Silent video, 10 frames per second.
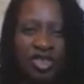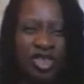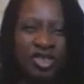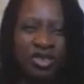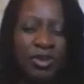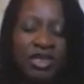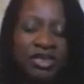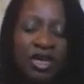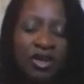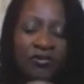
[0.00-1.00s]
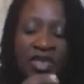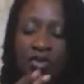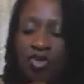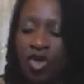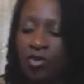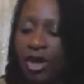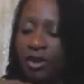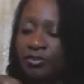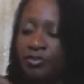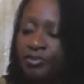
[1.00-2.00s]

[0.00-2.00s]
just because I love the aroma,